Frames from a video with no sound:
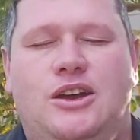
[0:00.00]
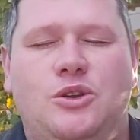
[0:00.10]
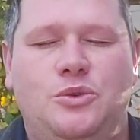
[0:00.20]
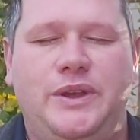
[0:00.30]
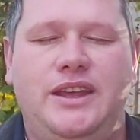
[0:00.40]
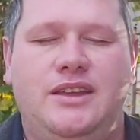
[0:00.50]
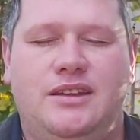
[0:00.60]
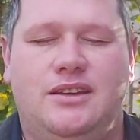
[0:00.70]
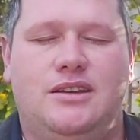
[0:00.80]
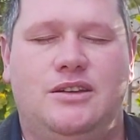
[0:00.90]
Lord, we
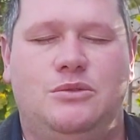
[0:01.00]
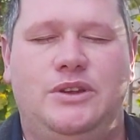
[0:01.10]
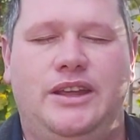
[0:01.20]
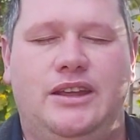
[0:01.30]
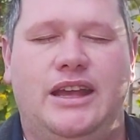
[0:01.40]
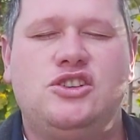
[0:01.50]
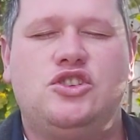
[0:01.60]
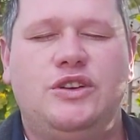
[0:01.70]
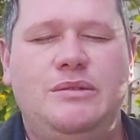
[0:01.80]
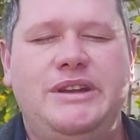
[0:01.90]

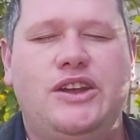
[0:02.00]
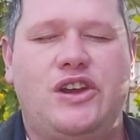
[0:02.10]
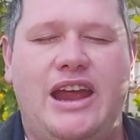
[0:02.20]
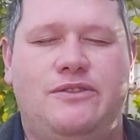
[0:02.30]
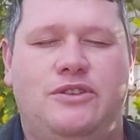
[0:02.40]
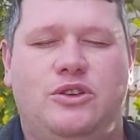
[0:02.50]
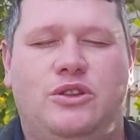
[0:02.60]
extremely grateful,